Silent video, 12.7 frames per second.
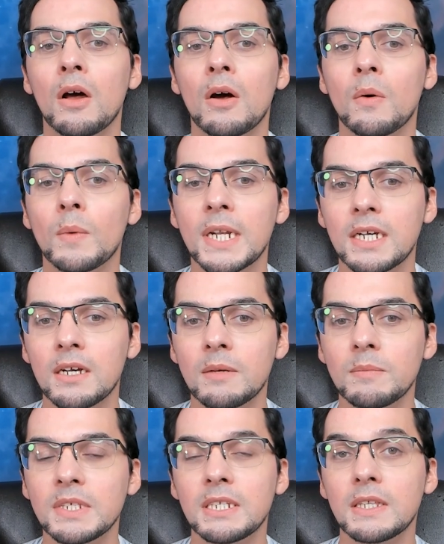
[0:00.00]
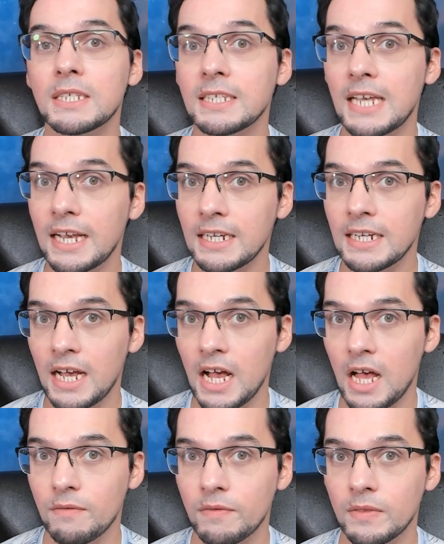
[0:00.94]
When it comes to the second
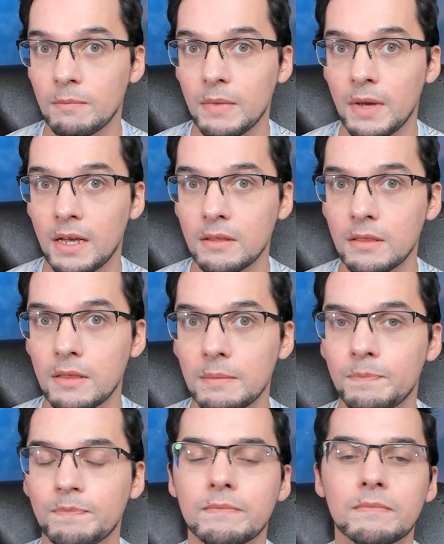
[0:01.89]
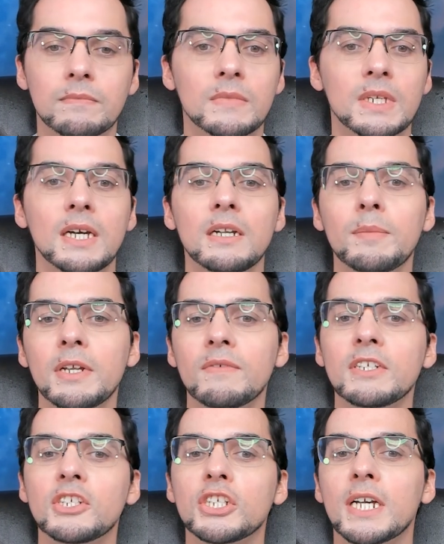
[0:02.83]
half of the month, got a bit of a
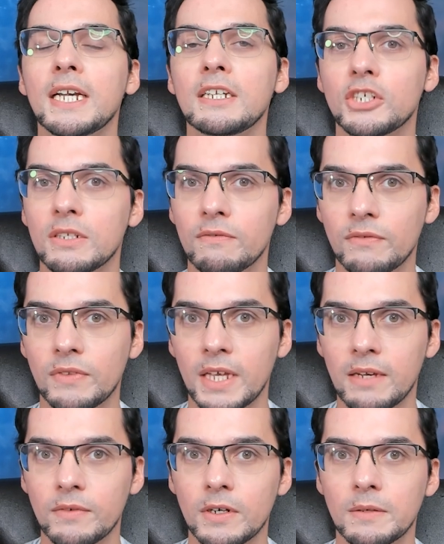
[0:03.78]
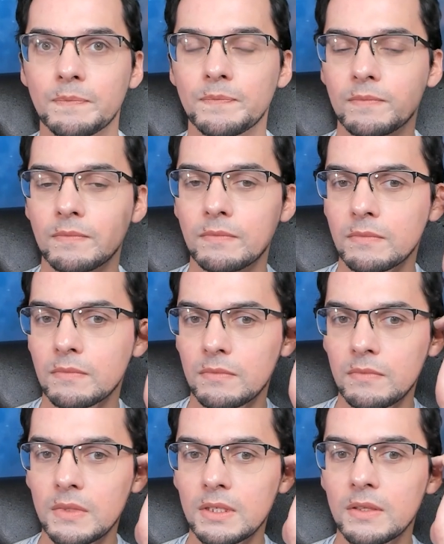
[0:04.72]
change in flavor.
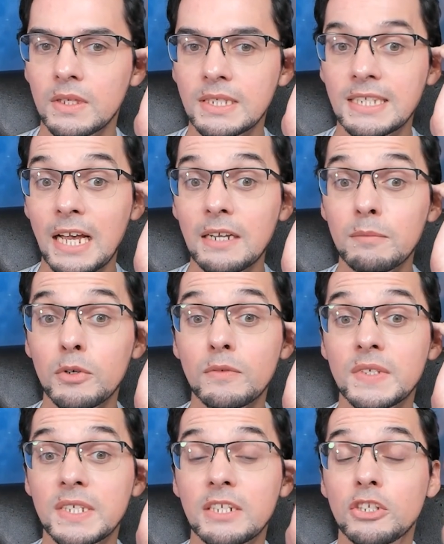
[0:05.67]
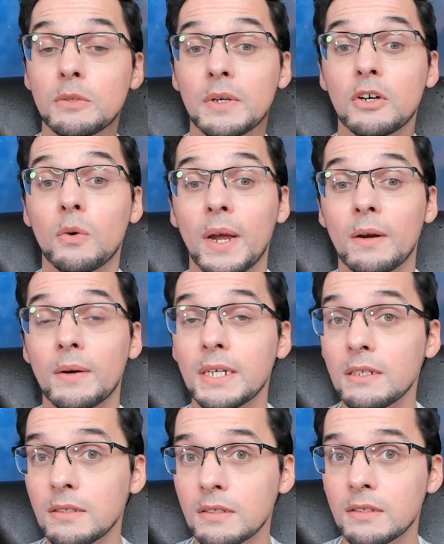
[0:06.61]
The sun moves into
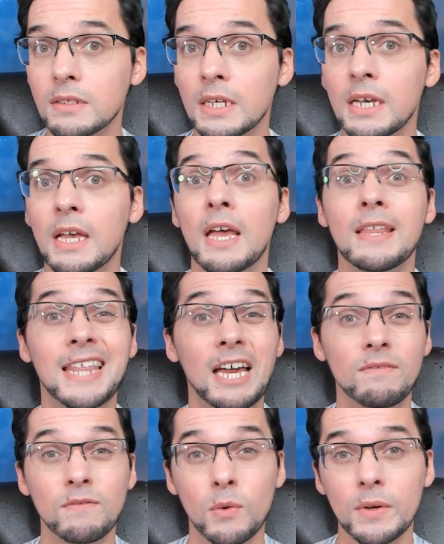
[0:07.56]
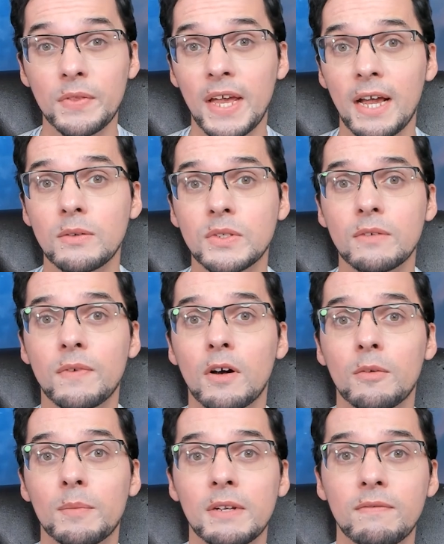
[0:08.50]
Aquarius, that fourth house of
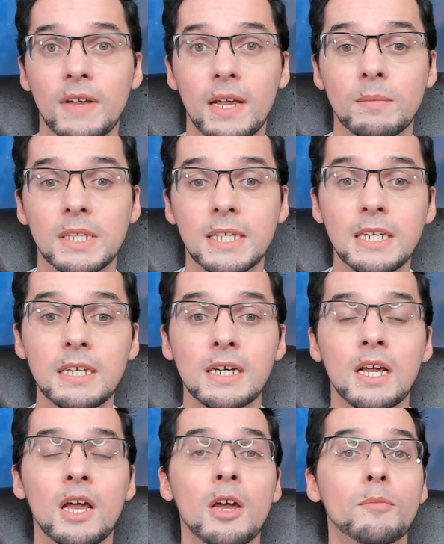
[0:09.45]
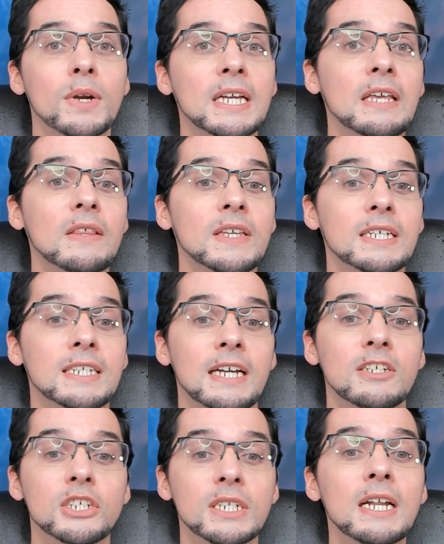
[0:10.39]
home and family, bringing the
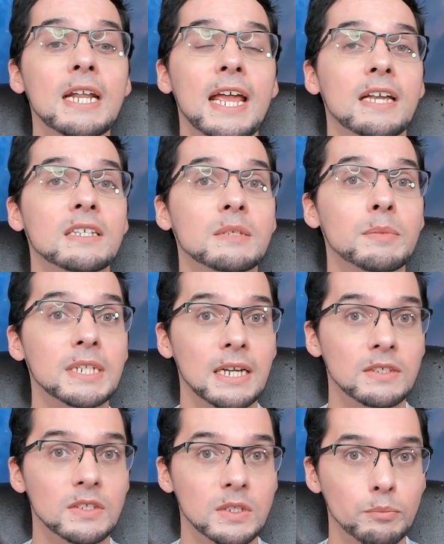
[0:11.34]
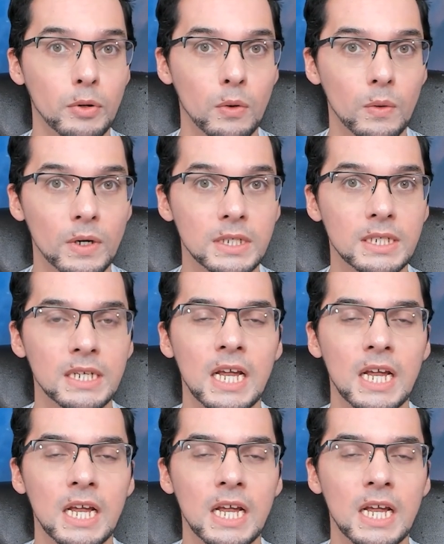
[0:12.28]
attention, enhancement, and support